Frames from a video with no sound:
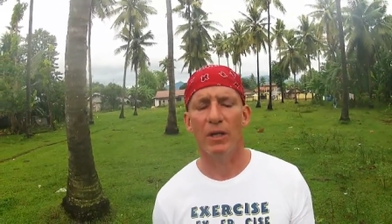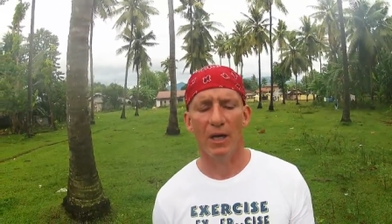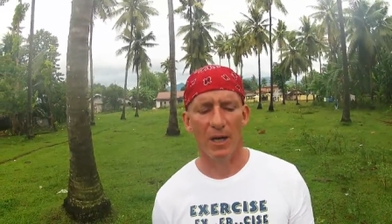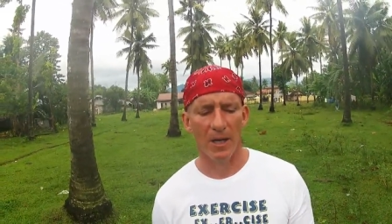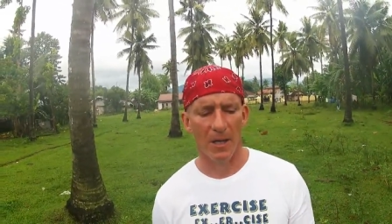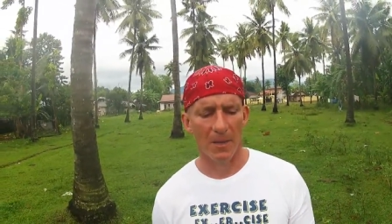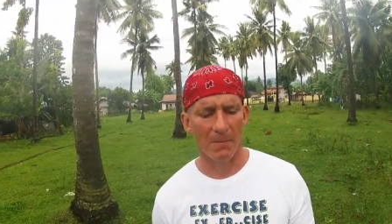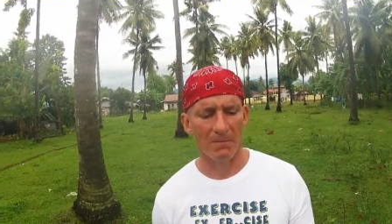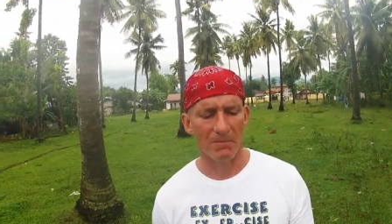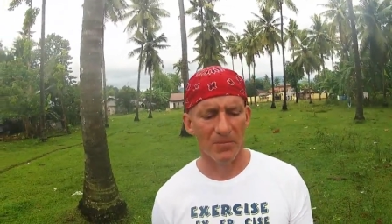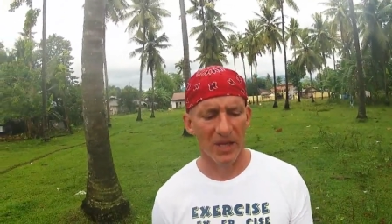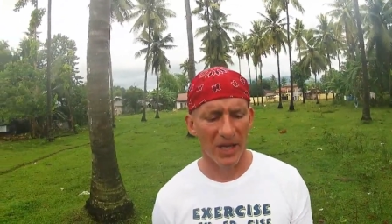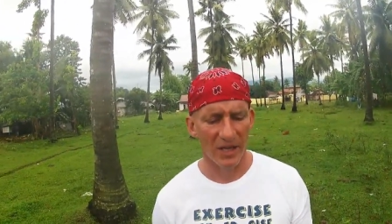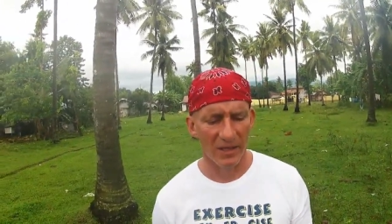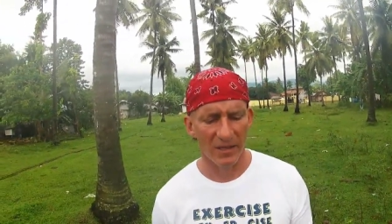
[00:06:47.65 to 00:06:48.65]
Um,
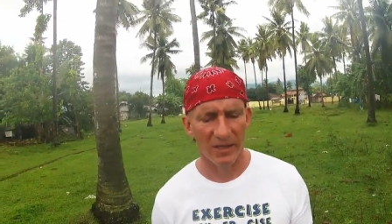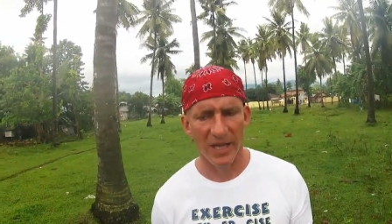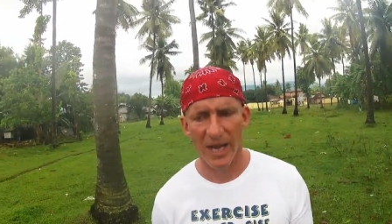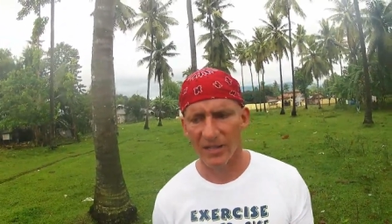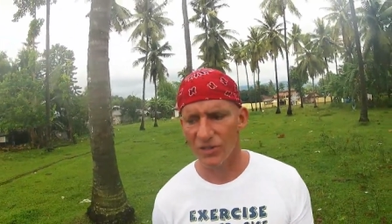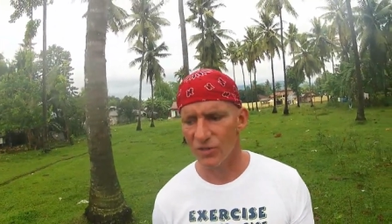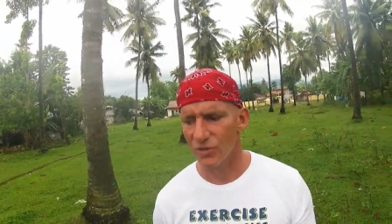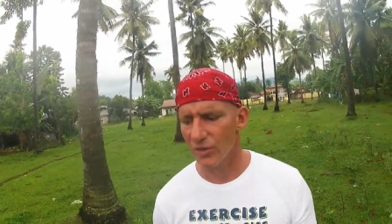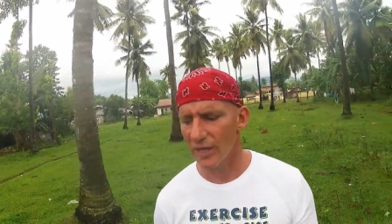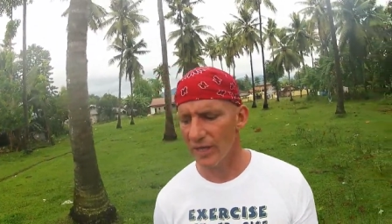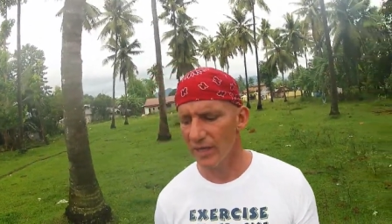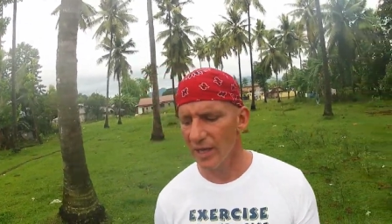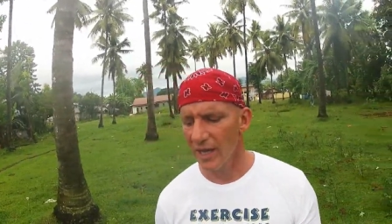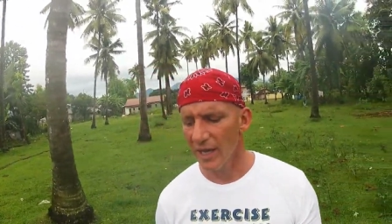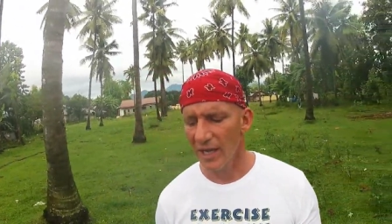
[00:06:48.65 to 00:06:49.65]
and that's
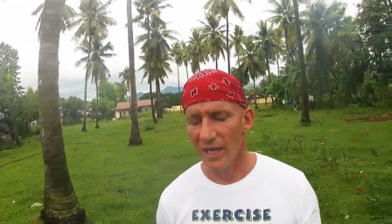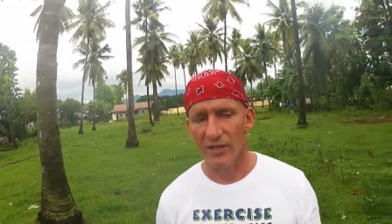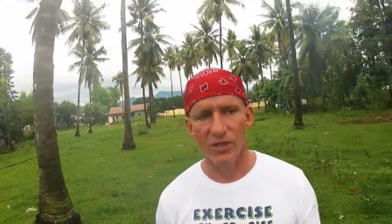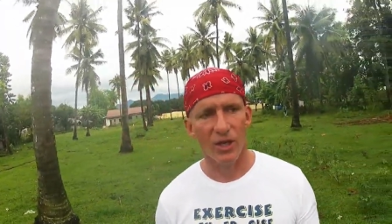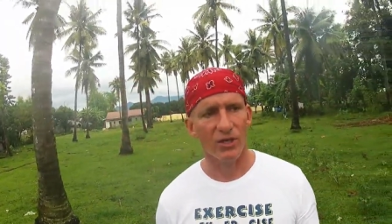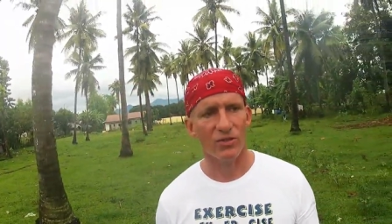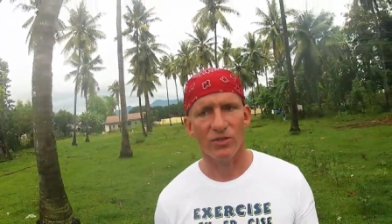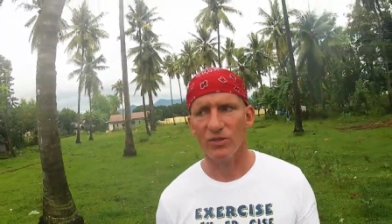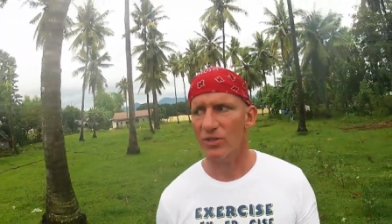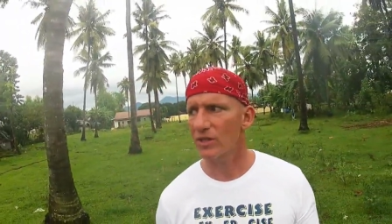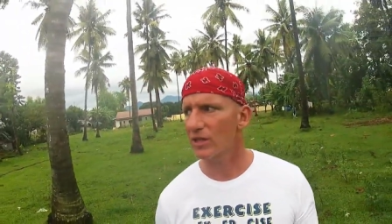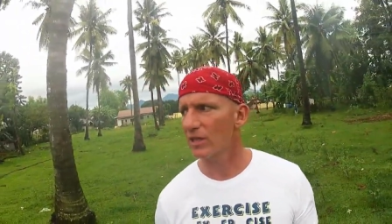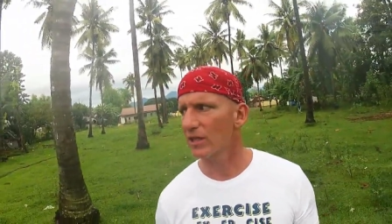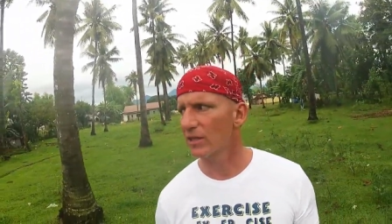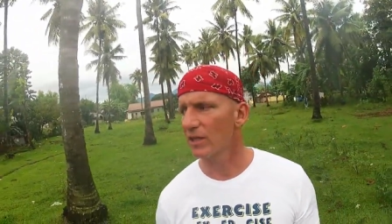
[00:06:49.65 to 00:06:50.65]
great. And you also
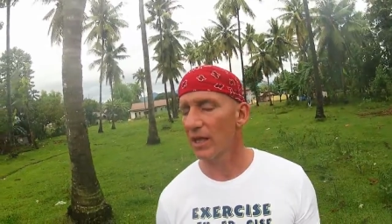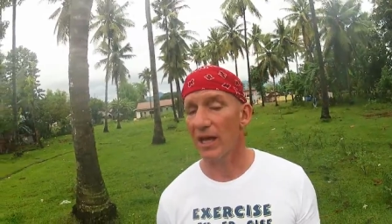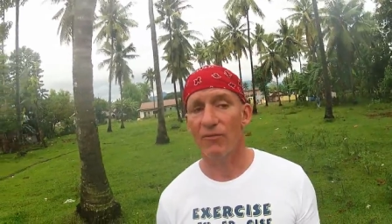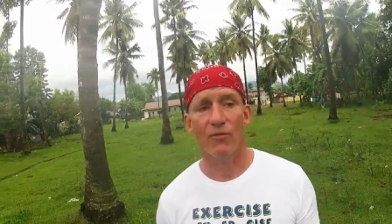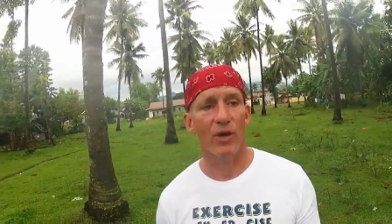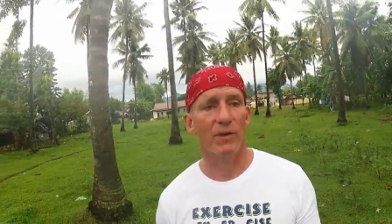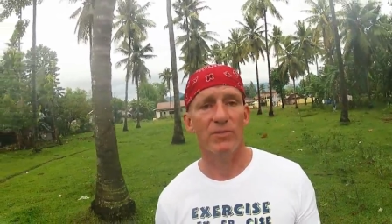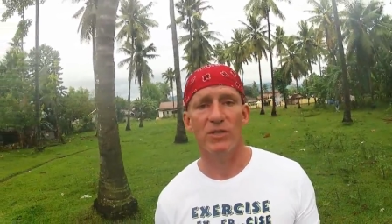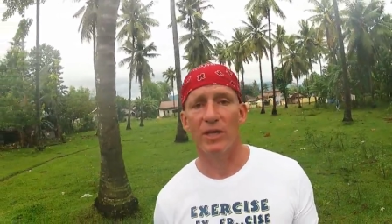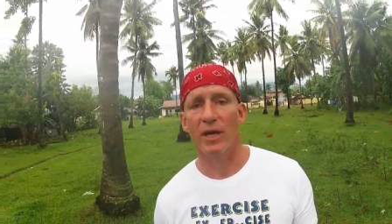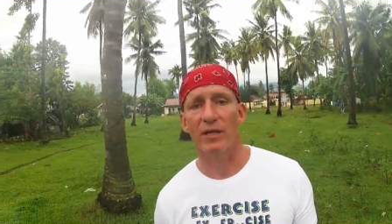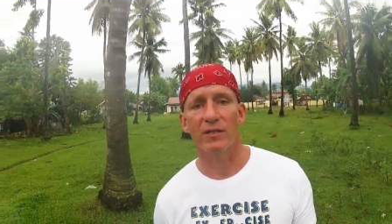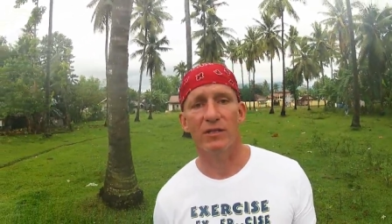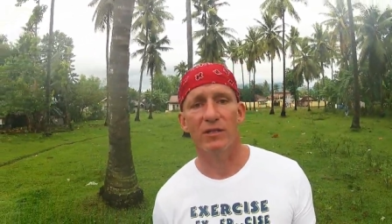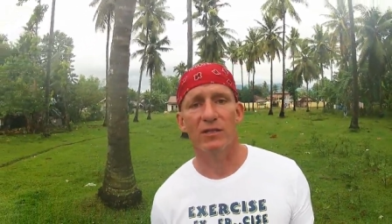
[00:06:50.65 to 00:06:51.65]
see, and they'll have
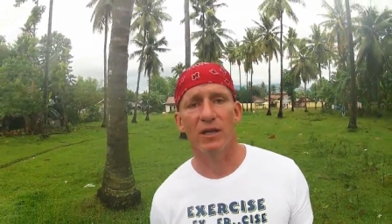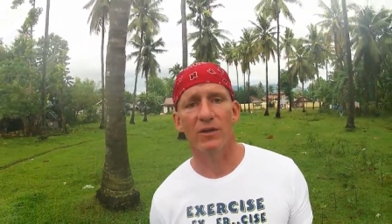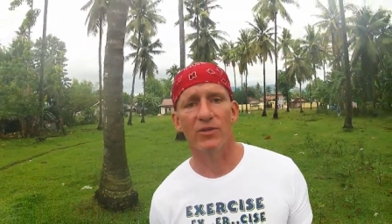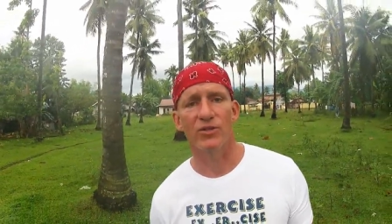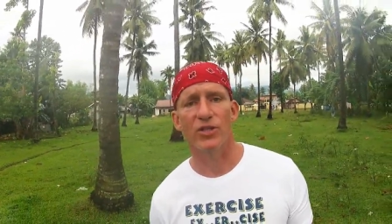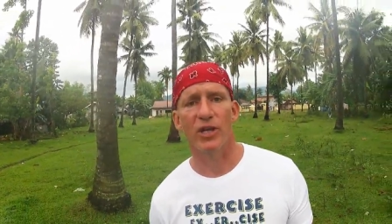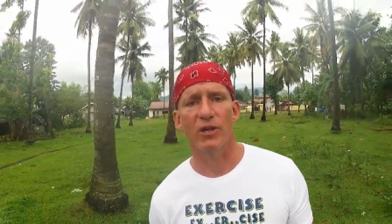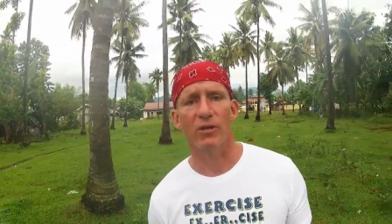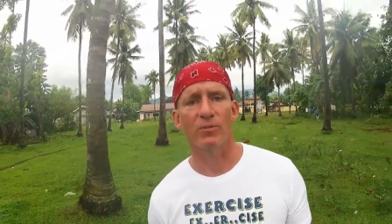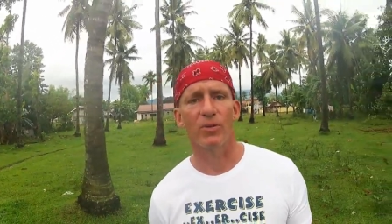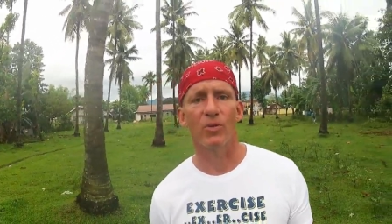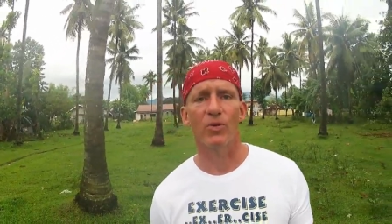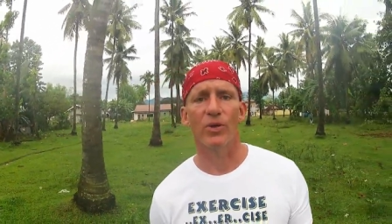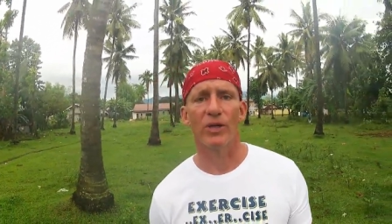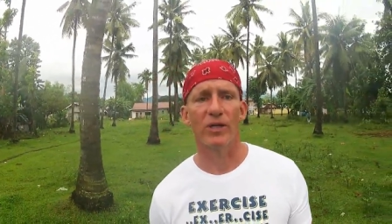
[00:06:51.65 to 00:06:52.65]
websites on their
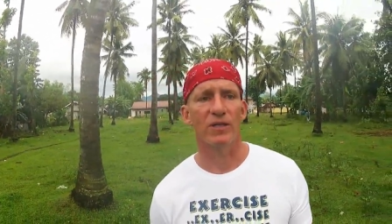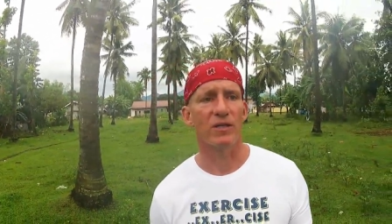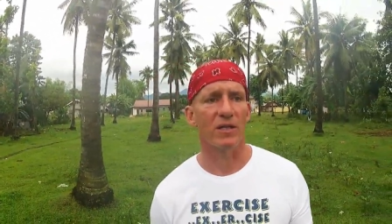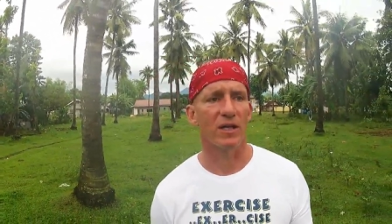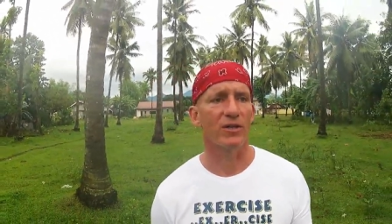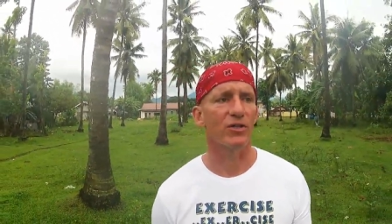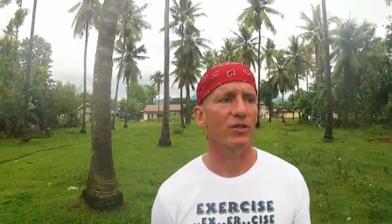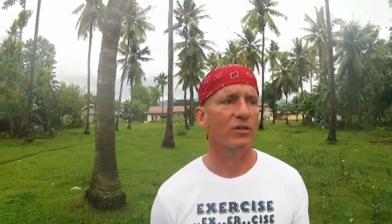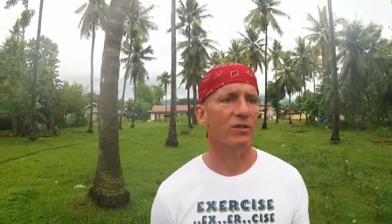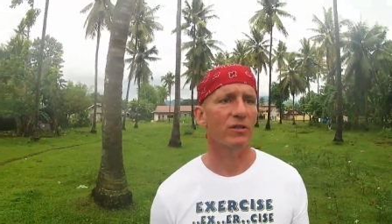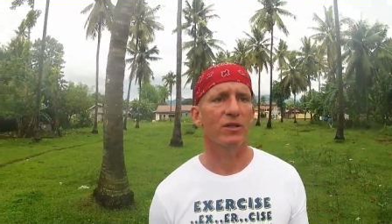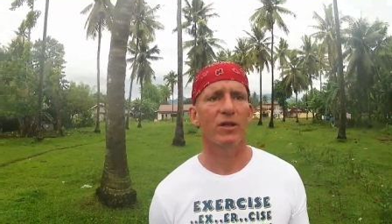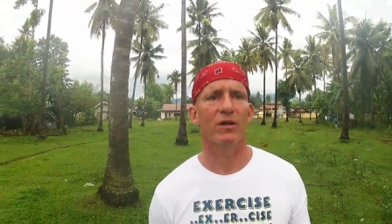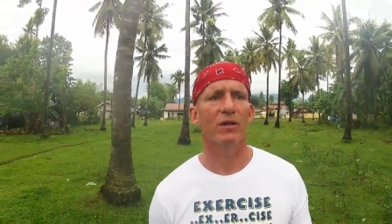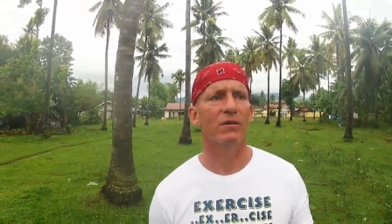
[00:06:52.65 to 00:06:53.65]
charitable organizations,
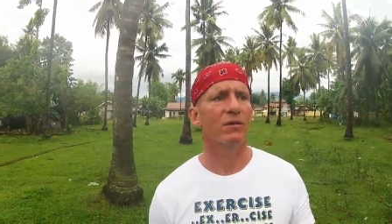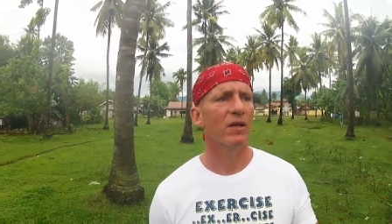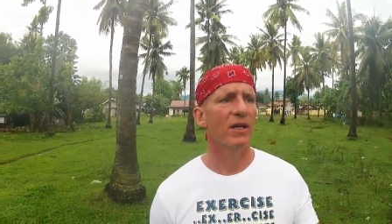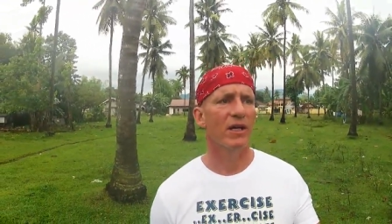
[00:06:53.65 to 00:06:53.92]
you know,